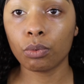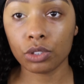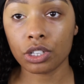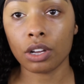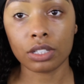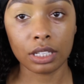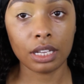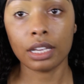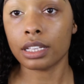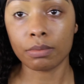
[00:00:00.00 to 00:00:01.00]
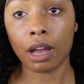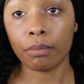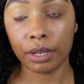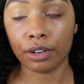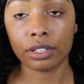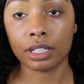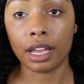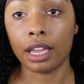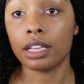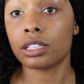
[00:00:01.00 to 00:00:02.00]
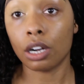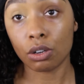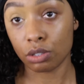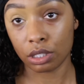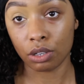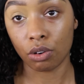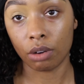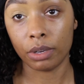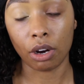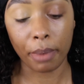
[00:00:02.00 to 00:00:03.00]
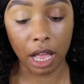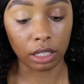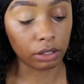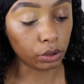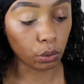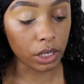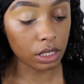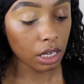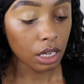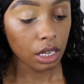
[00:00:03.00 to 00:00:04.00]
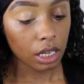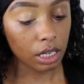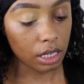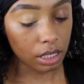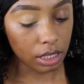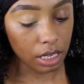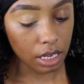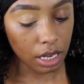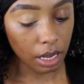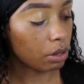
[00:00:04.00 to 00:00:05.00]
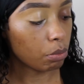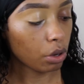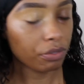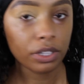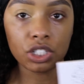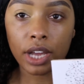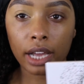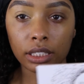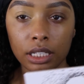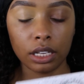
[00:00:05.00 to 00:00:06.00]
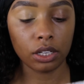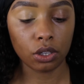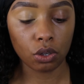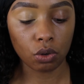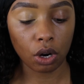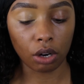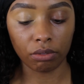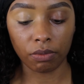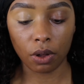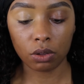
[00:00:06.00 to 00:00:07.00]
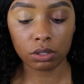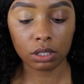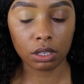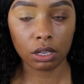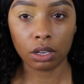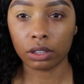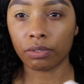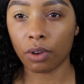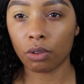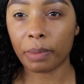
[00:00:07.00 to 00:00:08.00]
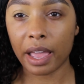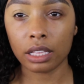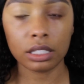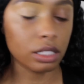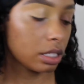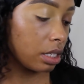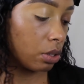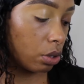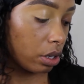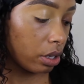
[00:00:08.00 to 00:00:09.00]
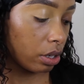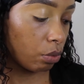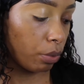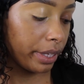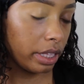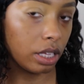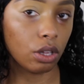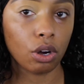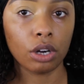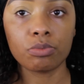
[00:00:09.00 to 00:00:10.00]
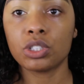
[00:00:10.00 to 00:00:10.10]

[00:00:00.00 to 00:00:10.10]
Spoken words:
What y'all see as my mirror today is also going to be your palette of choice. It is the Morphe Jaclyn Hill, her Vault palette. This is in the Ring the Alarm.